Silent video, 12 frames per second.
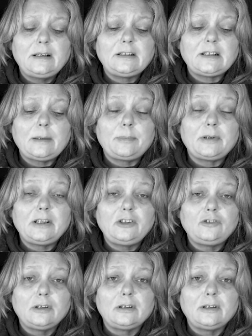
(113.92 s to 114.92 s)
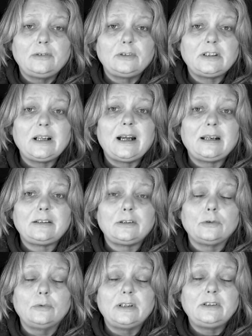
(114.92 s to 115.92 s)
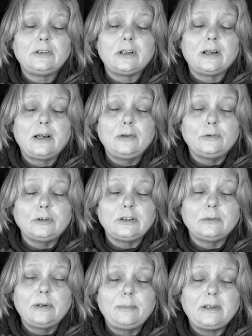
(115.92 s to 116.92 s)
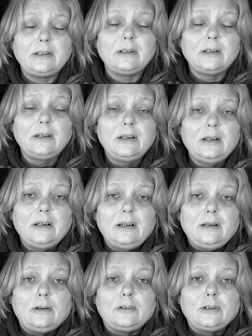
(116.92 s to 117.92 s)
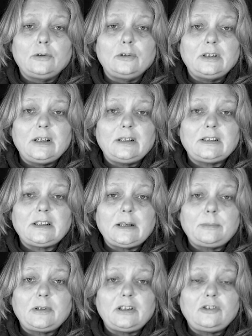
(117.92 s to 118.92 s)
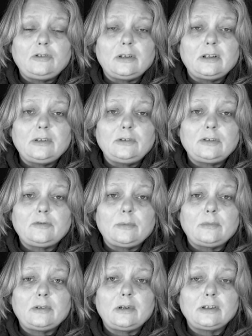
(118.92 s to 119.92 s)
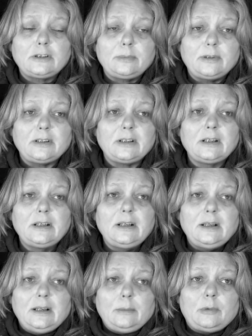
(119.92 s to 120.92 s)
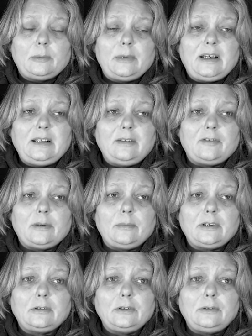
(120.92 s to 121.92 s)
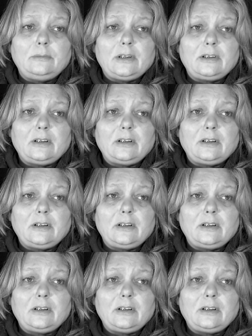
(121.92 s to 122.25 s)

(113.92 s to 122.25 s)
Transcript: separation allowance, they had to go into a house, the women, or they couldn't get the separation allowance from their husband. But many of them, including my